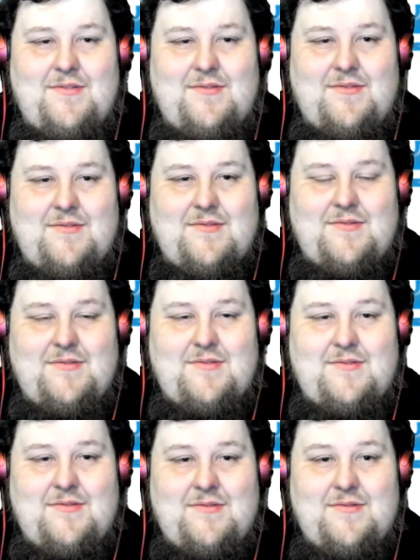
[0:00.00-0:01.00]

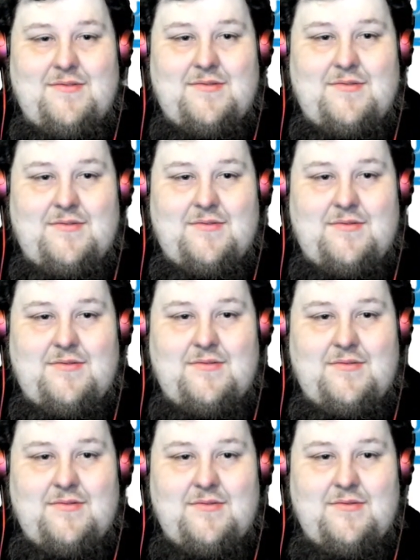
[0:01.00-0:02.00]

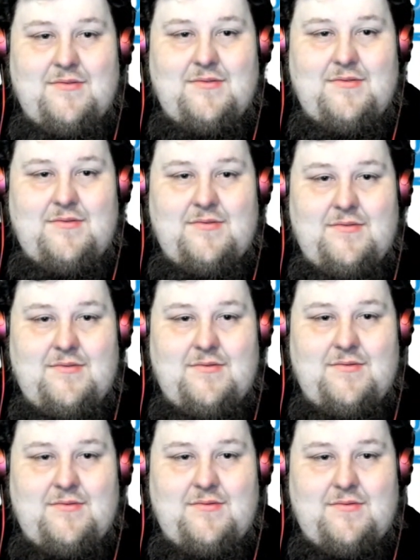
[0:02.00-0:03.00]
(no one is talking)